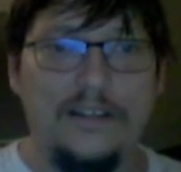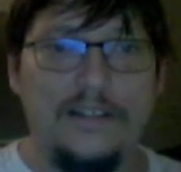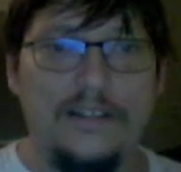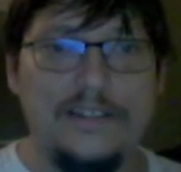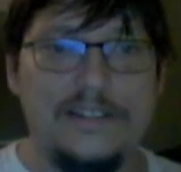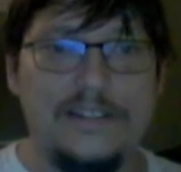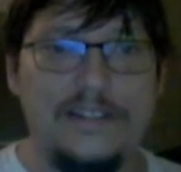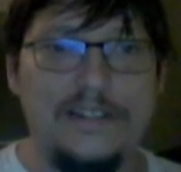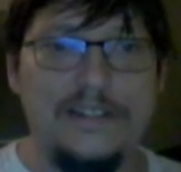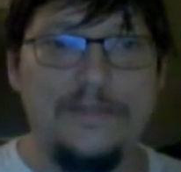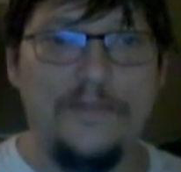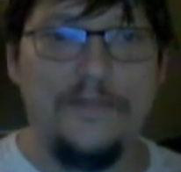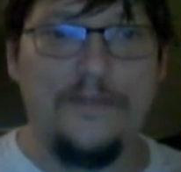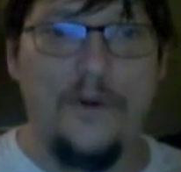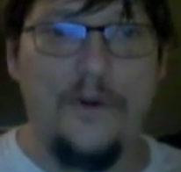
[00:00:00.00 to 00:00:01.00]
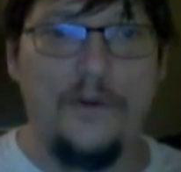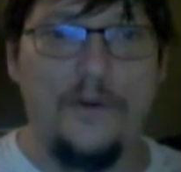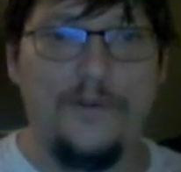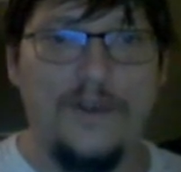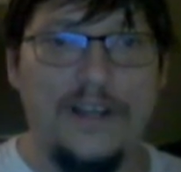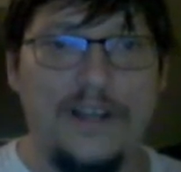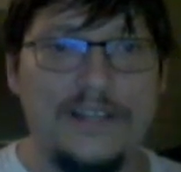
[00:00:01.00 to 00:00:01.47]
Let's keep throwing
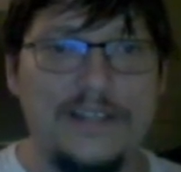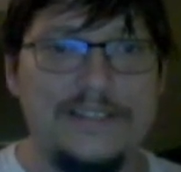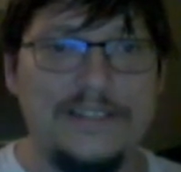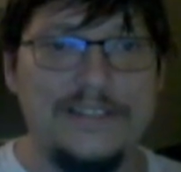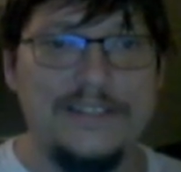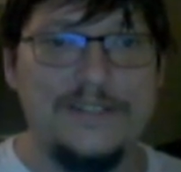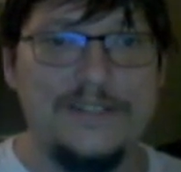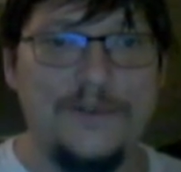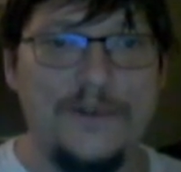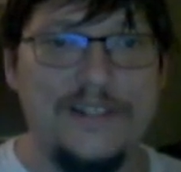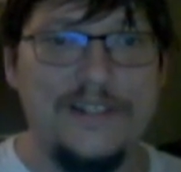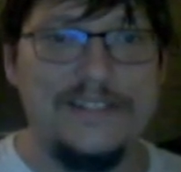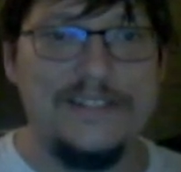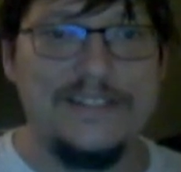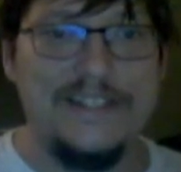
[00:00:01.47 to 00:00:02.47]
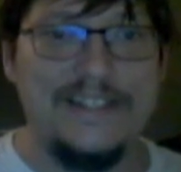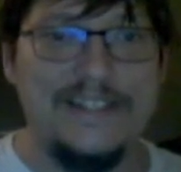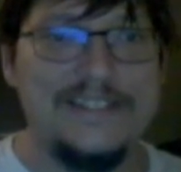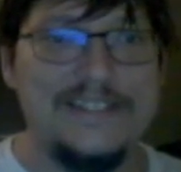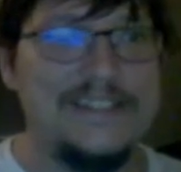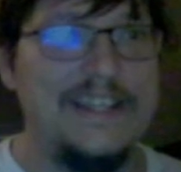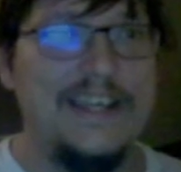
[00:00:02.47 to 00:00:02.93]
rocks at this hornet's
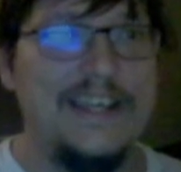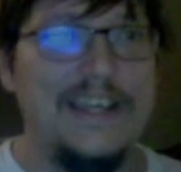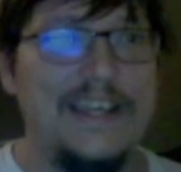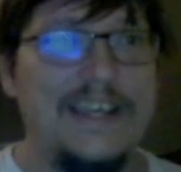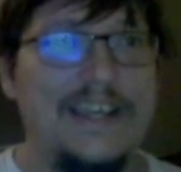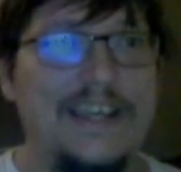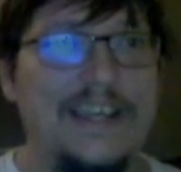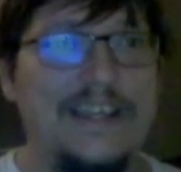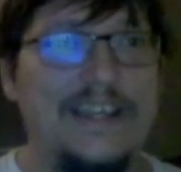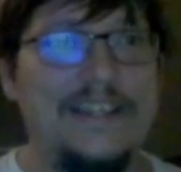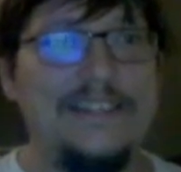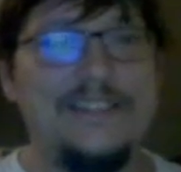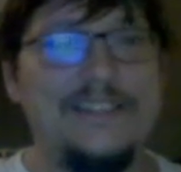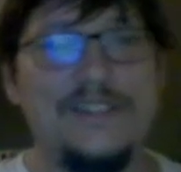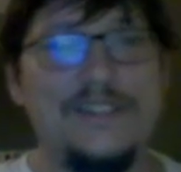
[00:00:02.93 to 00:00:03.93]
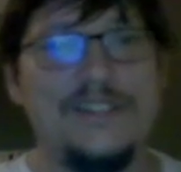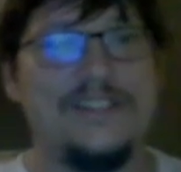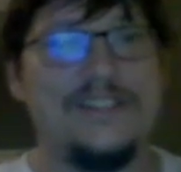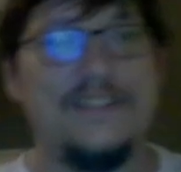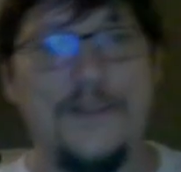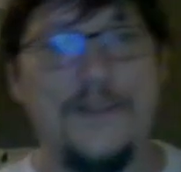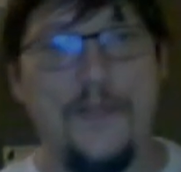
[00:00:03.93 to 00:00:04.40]
nest. And he just,
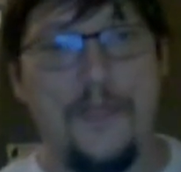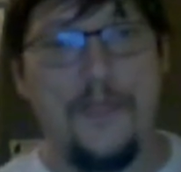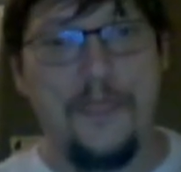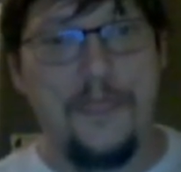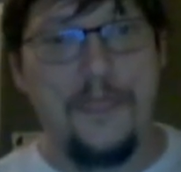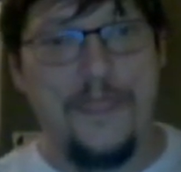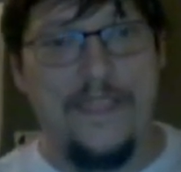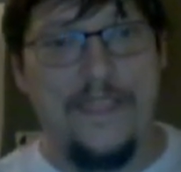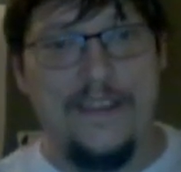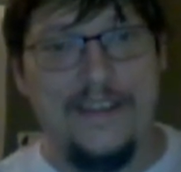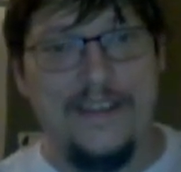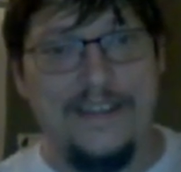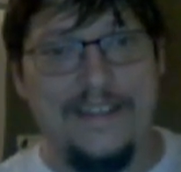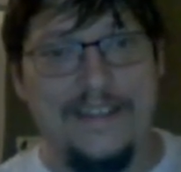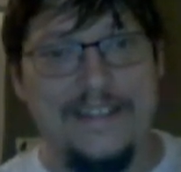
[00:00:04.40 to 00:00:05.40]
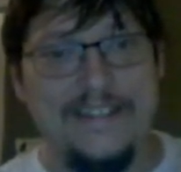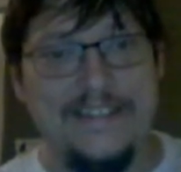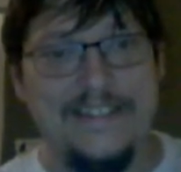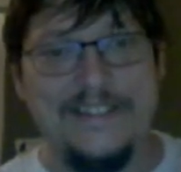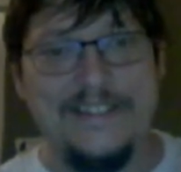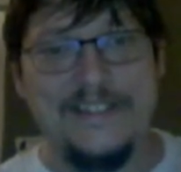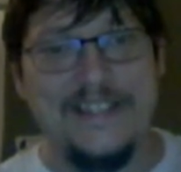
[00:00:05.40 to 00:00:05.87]
I
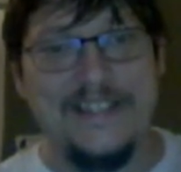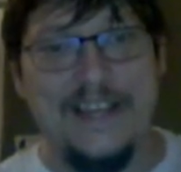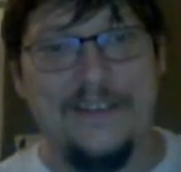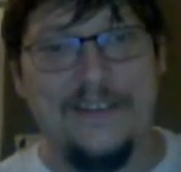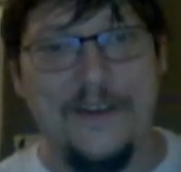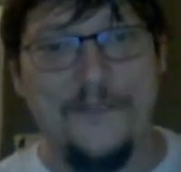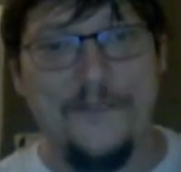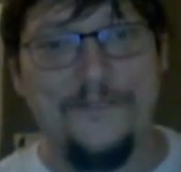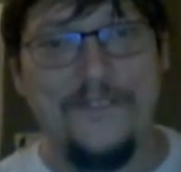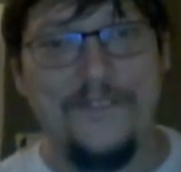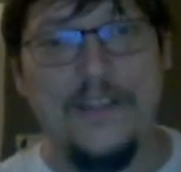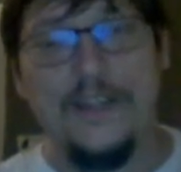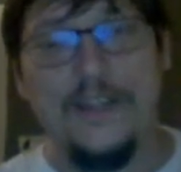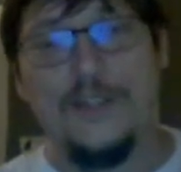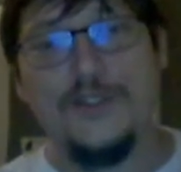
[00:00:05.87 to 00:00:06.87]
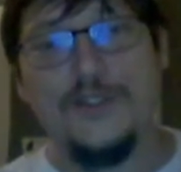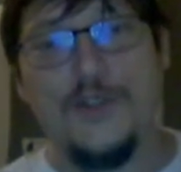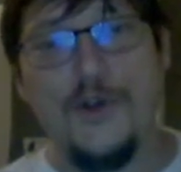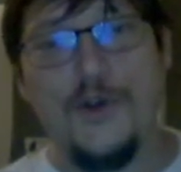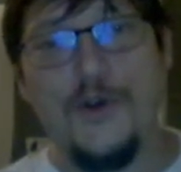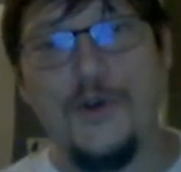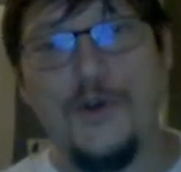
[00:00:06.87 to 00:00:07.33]
don't know.
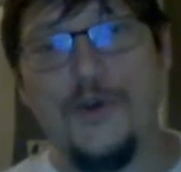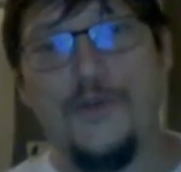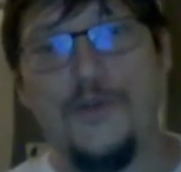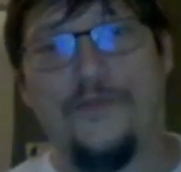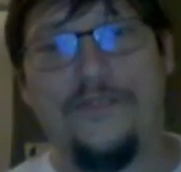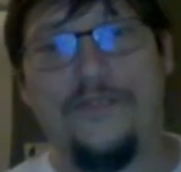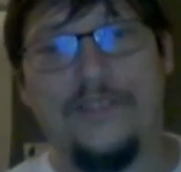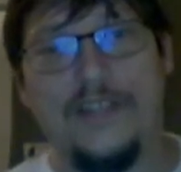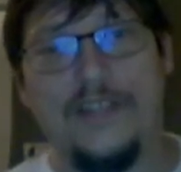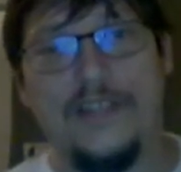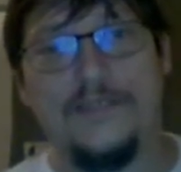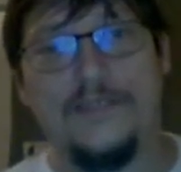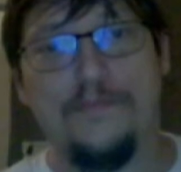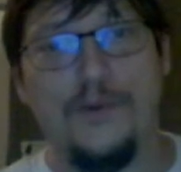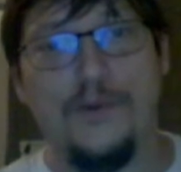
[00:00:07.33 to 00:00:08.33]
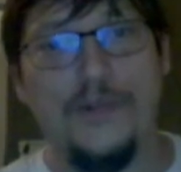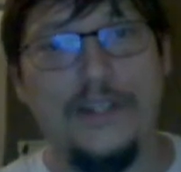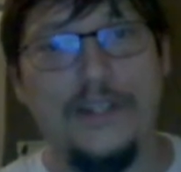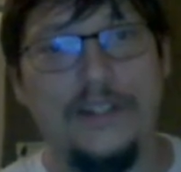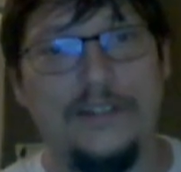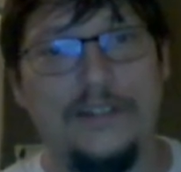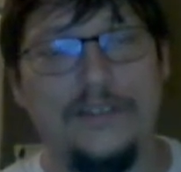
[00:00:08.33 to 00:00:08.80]
So, case in
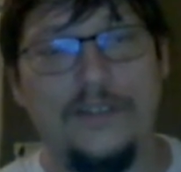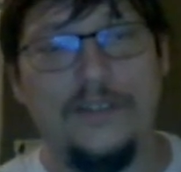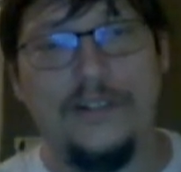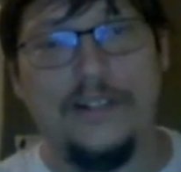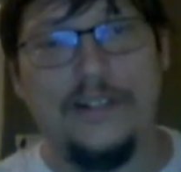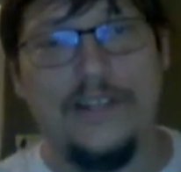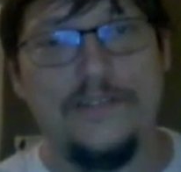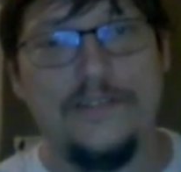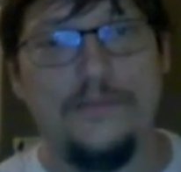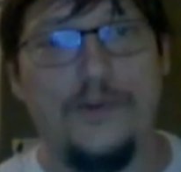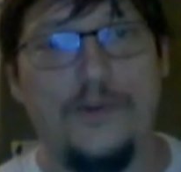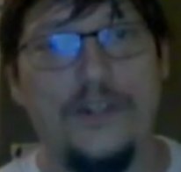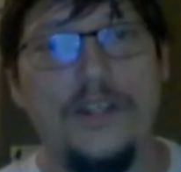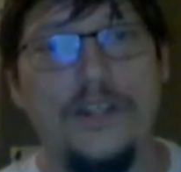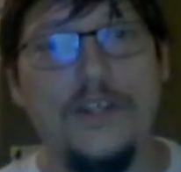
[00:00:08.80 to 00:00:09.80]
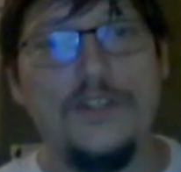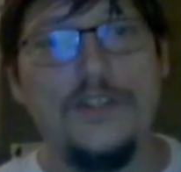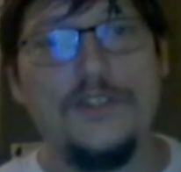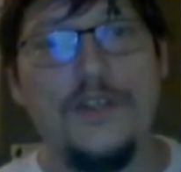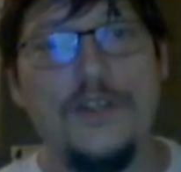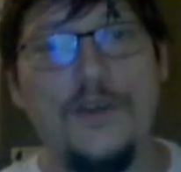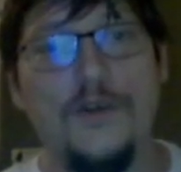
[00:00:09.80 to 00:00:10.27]
point.
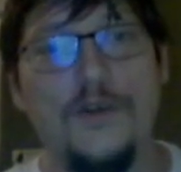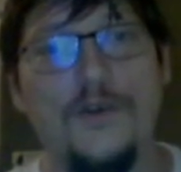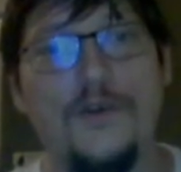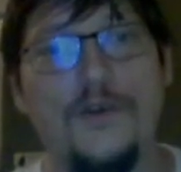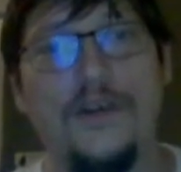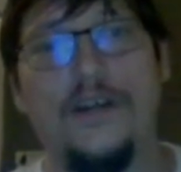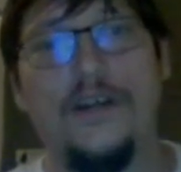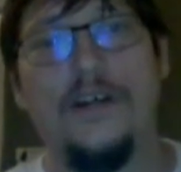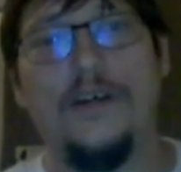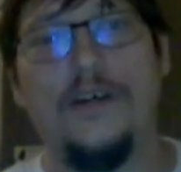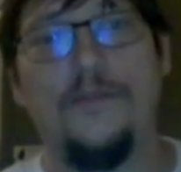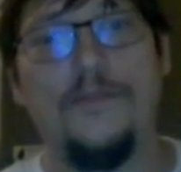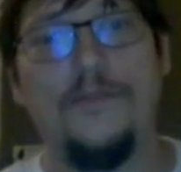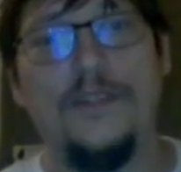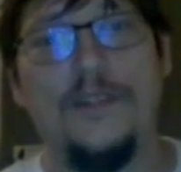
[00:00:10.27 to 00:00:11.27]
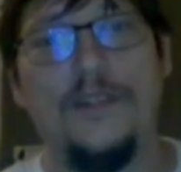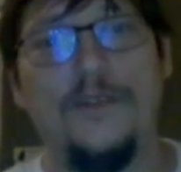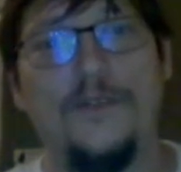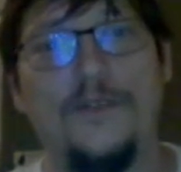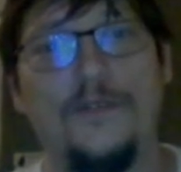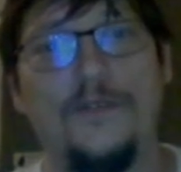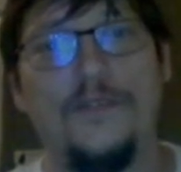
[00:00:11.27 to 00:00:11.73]
So,
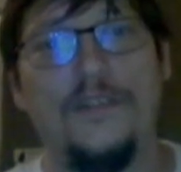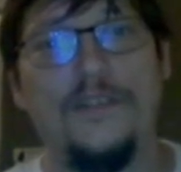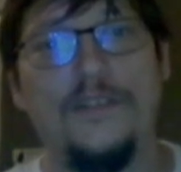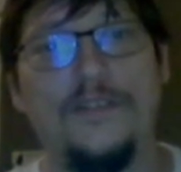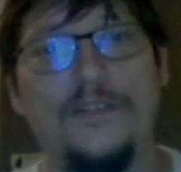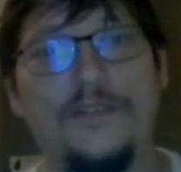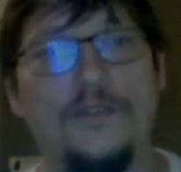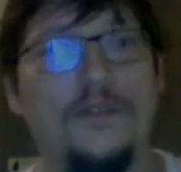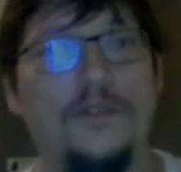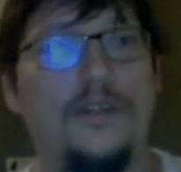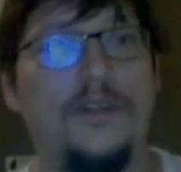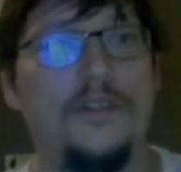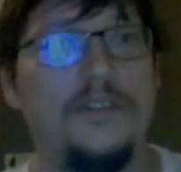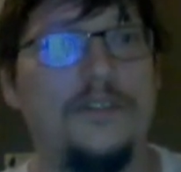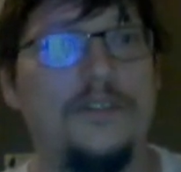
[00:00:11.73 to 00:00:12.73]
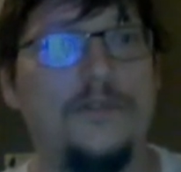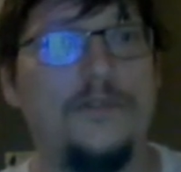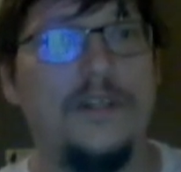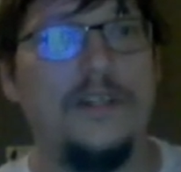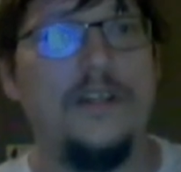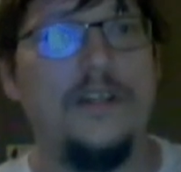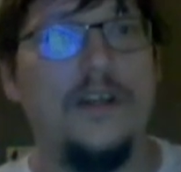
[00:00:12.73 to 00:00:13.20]
too long, didn't
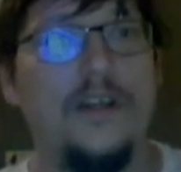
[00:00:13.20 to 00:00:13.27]
read.